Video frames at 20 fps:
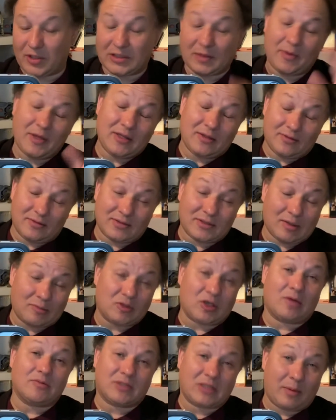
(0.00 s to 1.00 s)
I mean,
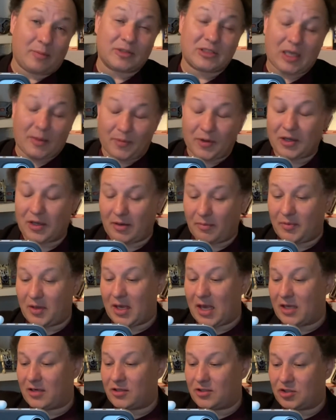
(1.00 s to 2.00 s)
sometimes double tapping can be
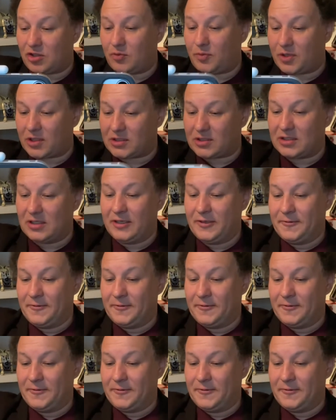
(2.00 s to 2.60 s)
handy too, because,